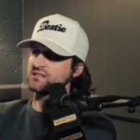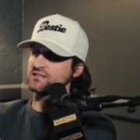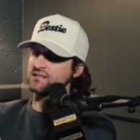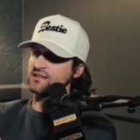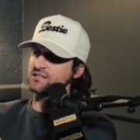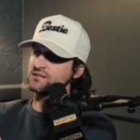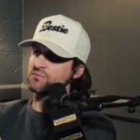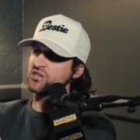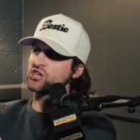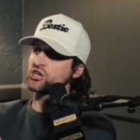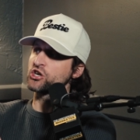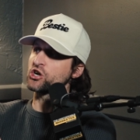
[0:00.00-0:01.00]
just like, just be
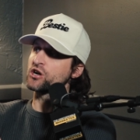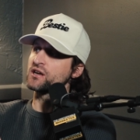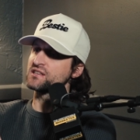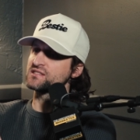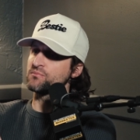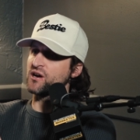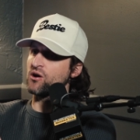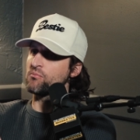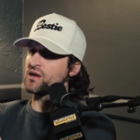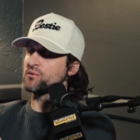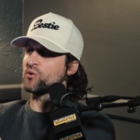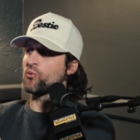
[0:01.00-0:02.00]
curious about
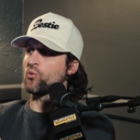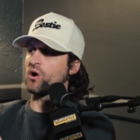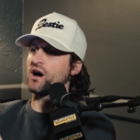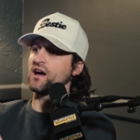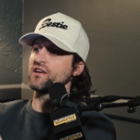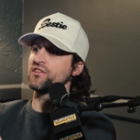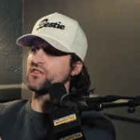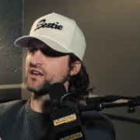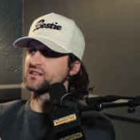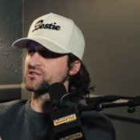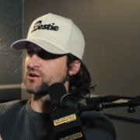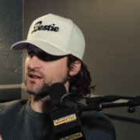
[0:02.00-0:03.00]
maybe why
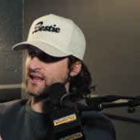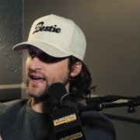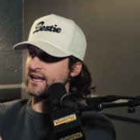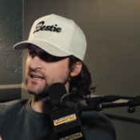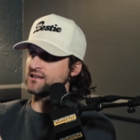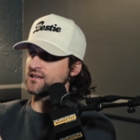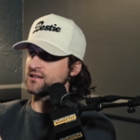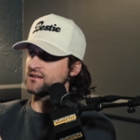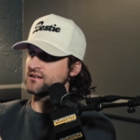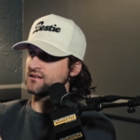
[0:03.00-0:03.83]
things aren't landing.